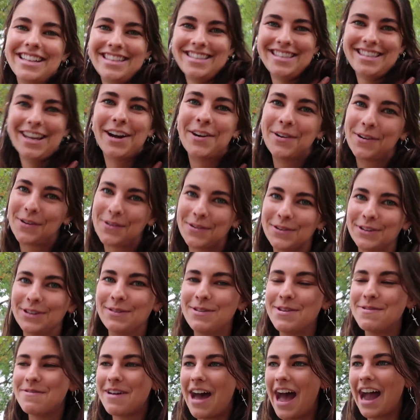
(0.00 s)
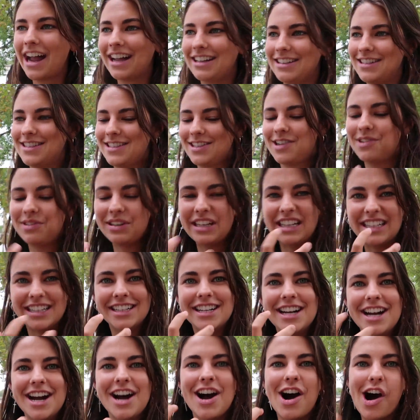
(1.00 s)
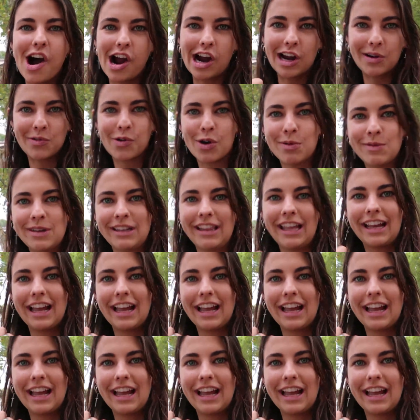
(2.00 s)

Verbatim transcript: it's so cool to be back. It's so like heartwarming.